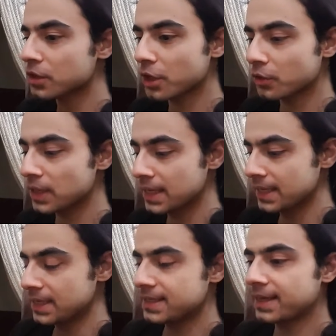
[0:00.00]
So
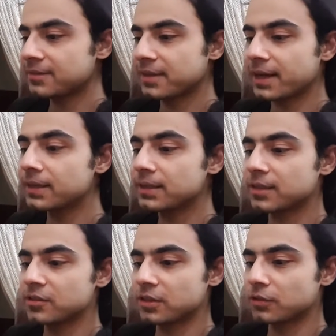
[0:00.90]
that's it.
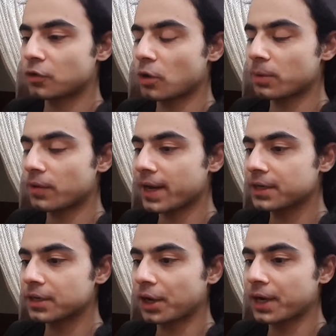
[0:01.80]
This is from a
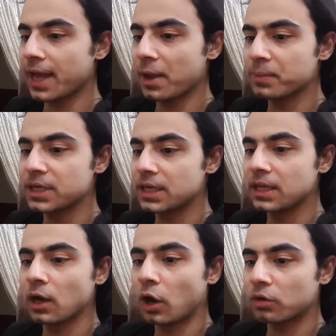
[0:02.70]
writer named
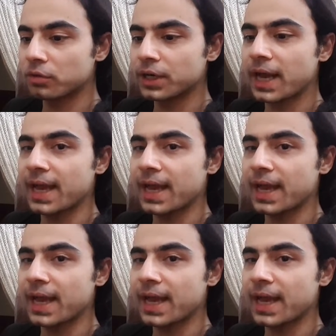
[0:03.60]
Tini Howard.